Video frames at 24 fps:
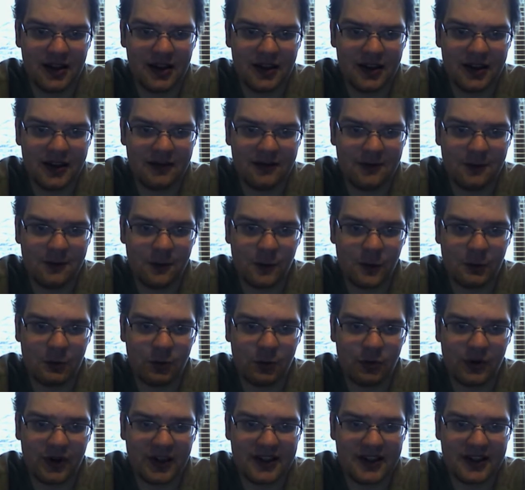the four
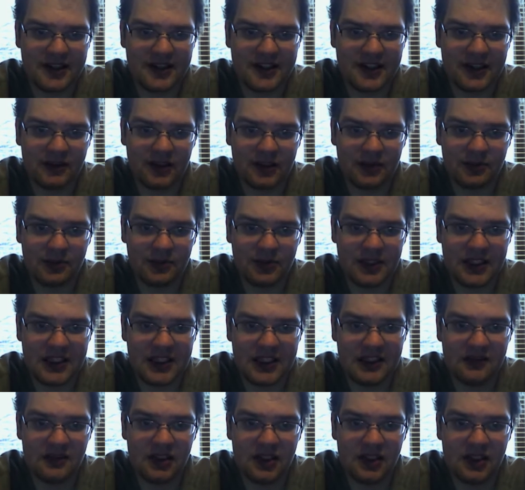point seven
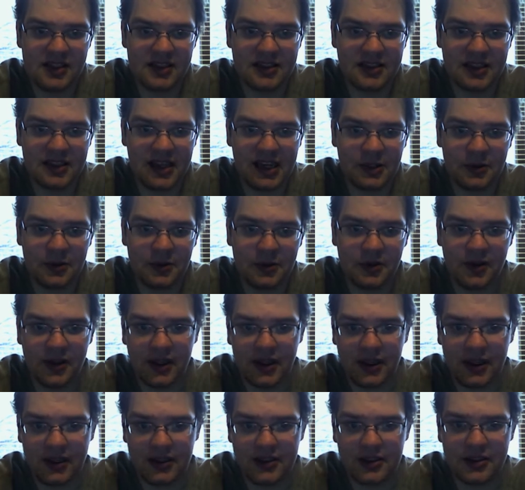D V D standard
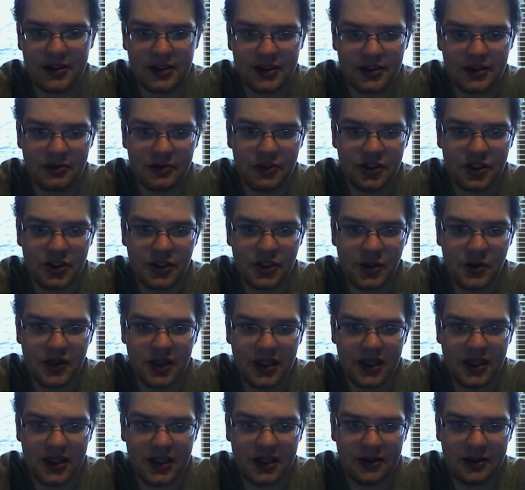that
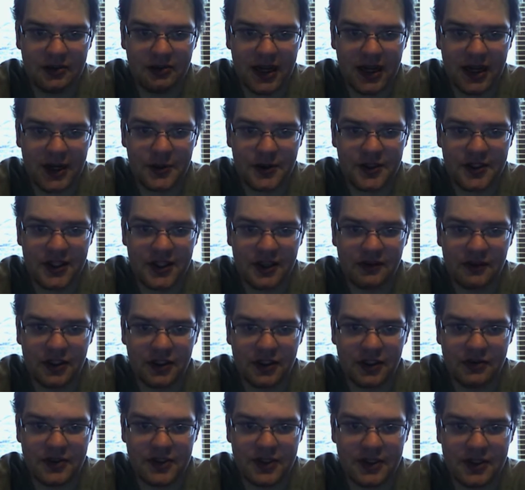Sony and Microsoft
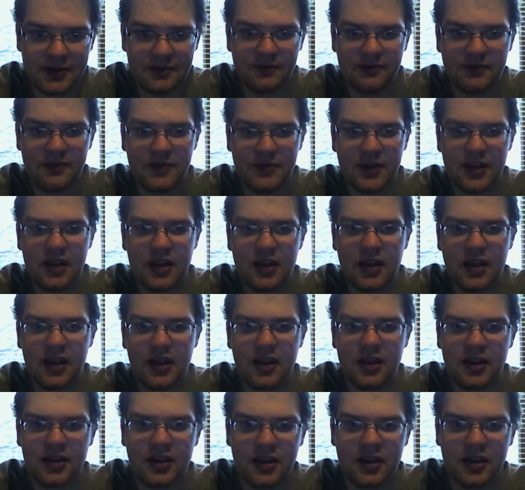used.
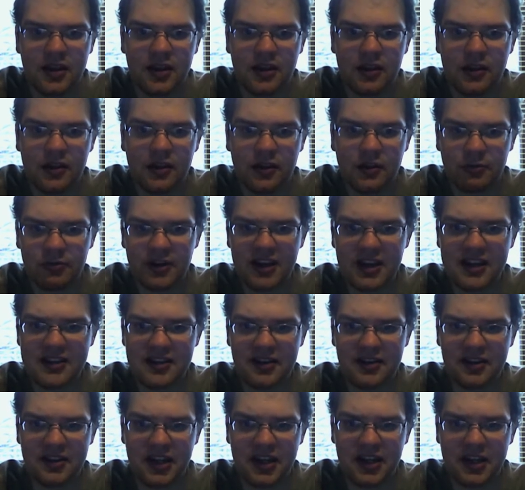The
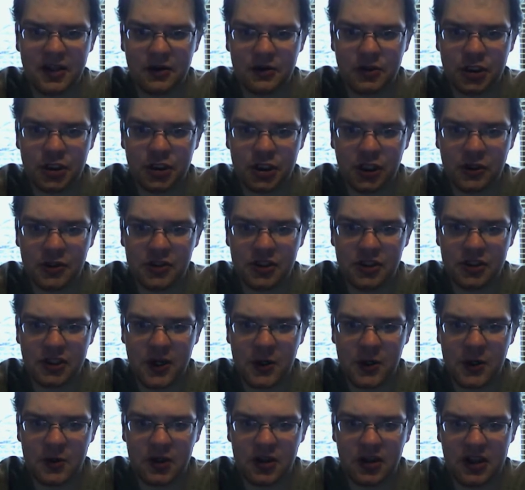reason Nintendo chose to
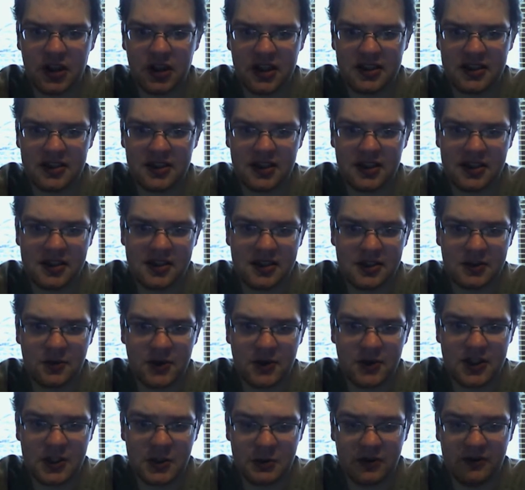go with these discs
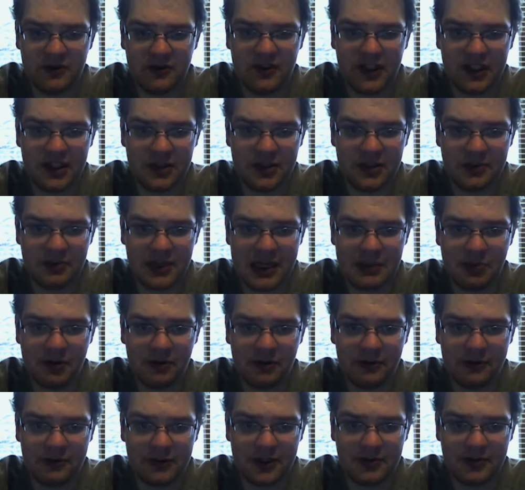was to prevent
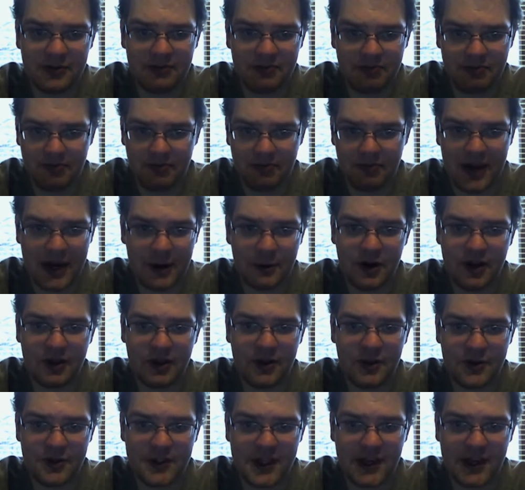people from
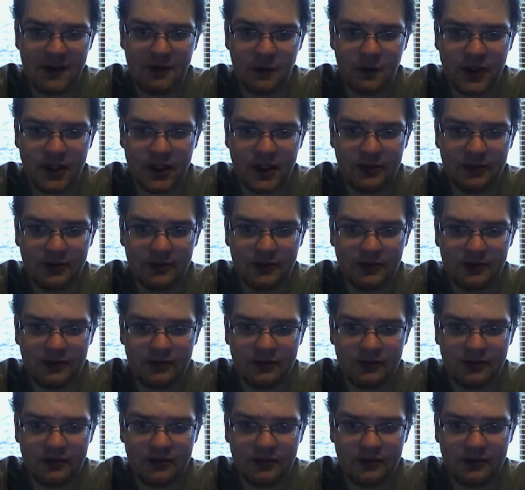pirating their software.